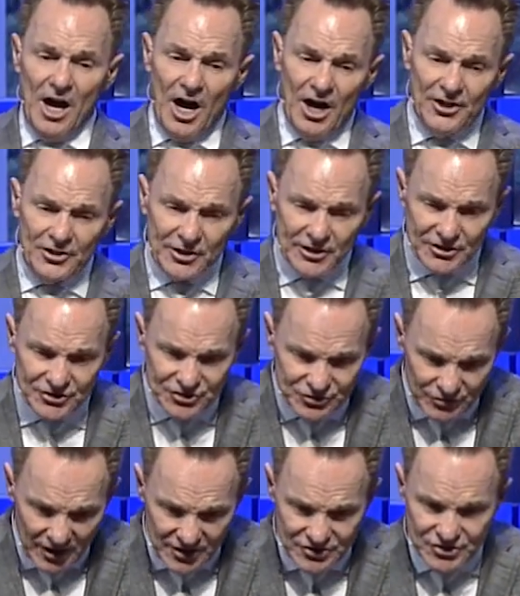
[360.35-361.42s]
under
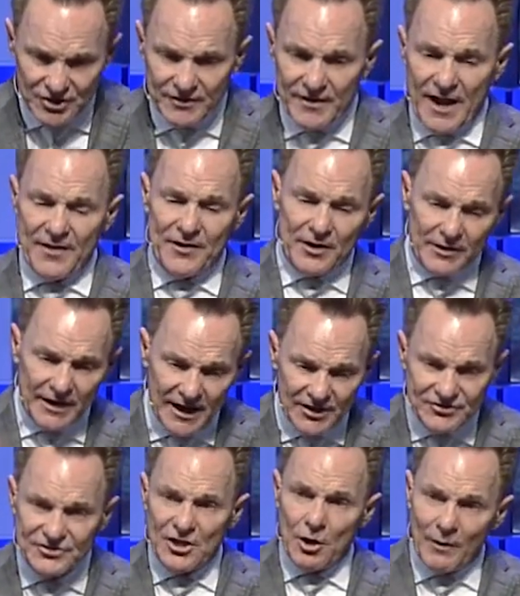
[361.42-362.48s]
construction, and there
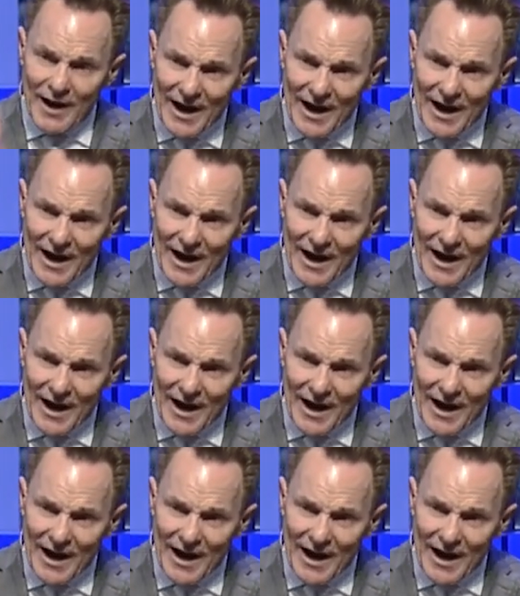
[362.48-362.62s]
is no